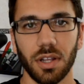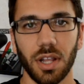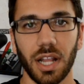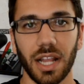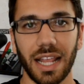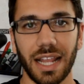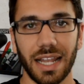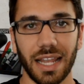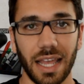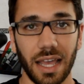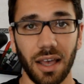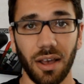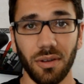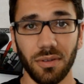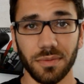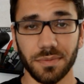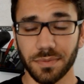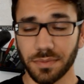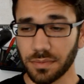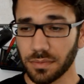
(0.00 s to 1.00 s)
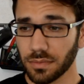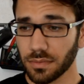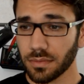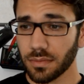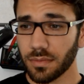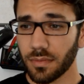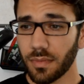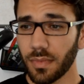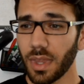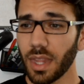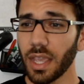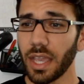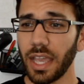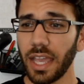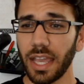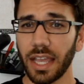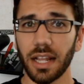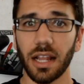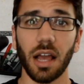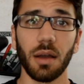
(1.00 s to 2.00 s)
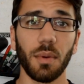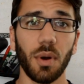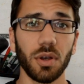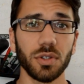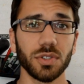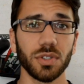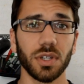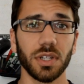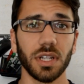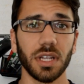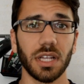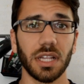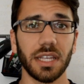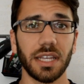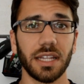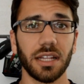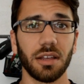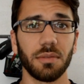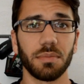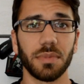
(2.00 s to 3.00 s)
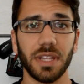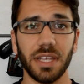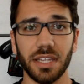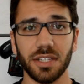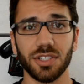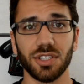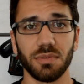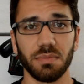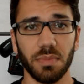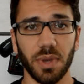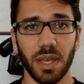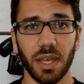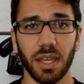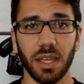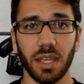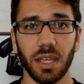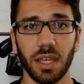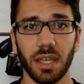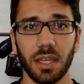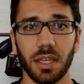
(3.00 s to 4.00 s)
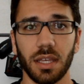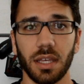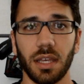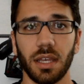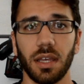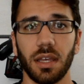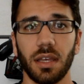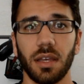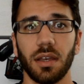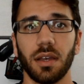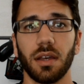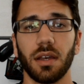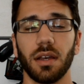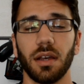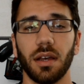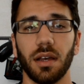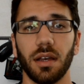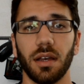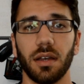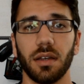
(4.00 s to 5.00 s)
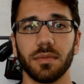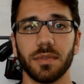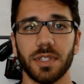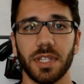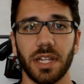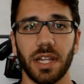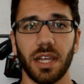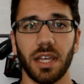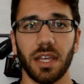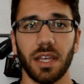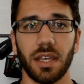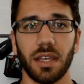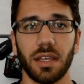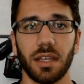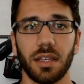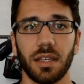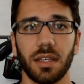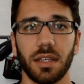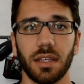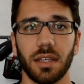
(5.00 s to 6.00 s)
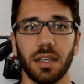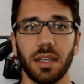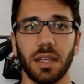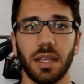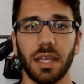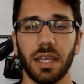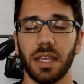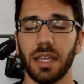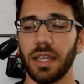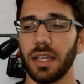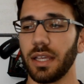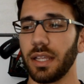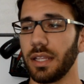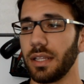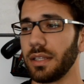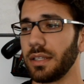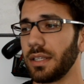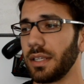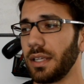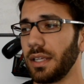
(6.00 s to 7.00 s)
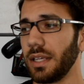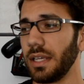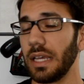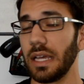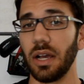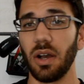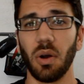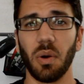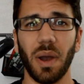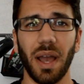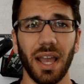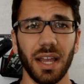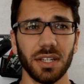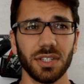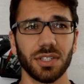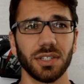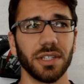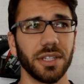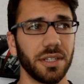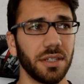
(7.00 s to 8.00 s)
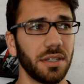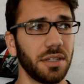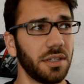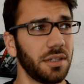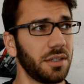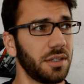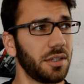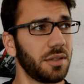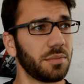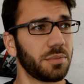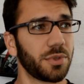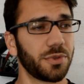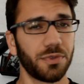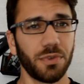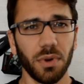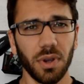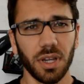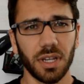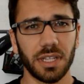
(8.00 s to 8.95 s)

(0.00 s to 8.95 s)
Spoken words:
on that now, and I'm also gonna clean up the engine bay today. And oh, actually, before I